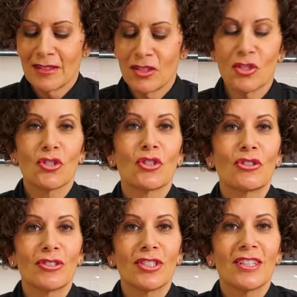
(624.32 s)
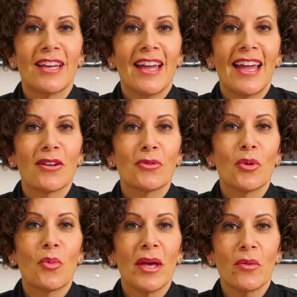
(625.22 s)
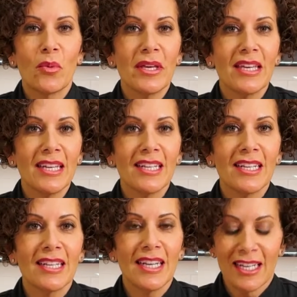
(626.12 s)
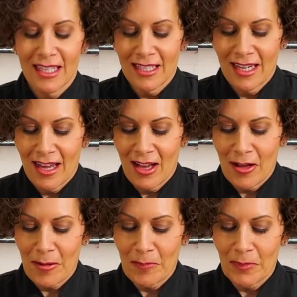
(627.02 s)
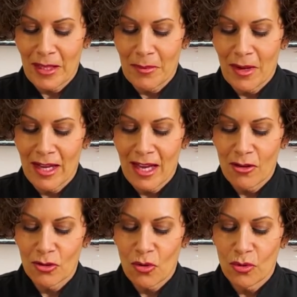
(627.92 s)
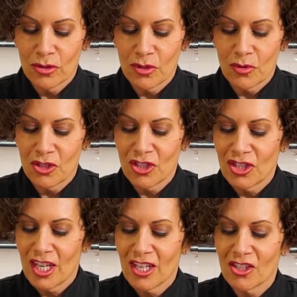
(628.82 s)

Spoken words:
dessert. And the way we eat it in my household is we just take a